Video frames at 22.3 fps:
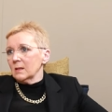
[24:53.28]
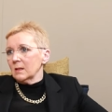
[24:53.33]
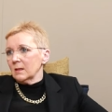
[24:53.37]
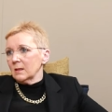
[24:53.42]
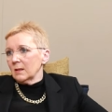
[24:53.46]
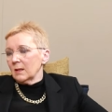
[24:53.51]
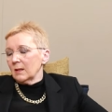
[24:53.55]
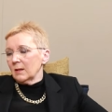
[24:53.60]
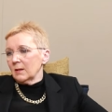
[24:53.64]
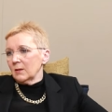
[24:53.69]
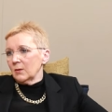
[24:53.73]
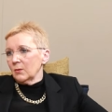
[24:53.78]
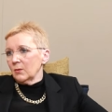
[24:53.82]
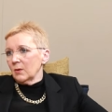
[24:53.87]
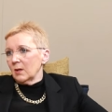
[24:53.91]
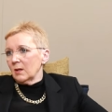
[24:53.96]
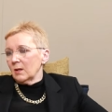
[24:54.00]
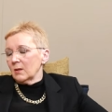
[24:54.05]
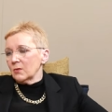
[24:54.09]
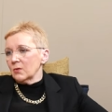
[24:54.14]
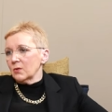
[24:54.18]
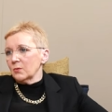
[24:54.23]
I know
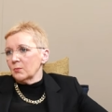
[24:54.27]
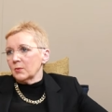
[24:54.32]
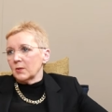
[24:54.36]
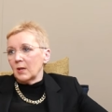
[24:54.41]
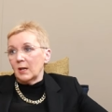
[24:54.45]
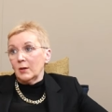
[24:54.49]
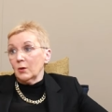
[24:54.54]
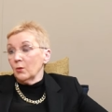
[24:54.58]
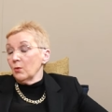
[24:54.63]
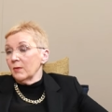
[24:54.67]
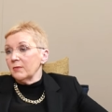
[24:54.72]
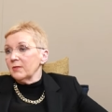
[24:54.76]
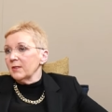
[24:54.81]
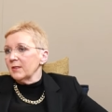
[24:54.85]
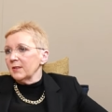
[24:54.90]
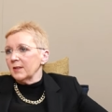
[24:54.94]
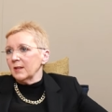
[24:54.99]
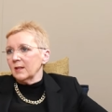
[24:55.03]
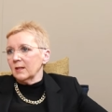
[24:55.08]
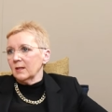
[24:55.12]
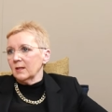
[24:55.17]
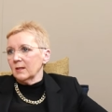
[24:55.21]
100%. I know
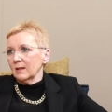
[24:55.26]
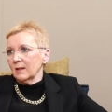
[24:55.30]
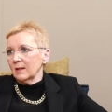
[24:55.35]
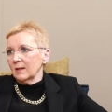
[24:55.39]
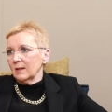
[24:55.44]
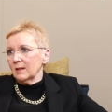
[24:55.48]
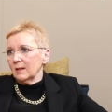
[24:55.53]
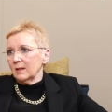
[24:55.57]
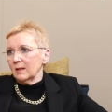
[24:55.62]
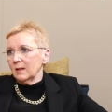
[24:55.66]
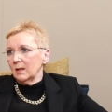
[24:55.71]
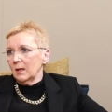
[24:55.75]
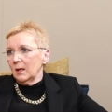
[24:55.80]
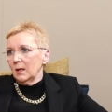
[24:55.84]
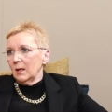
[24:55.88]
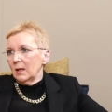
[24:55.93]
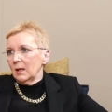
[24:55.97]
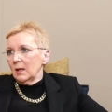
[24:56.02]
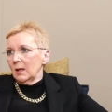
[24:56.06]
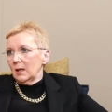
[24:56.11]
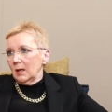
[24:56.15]
everything that. Right.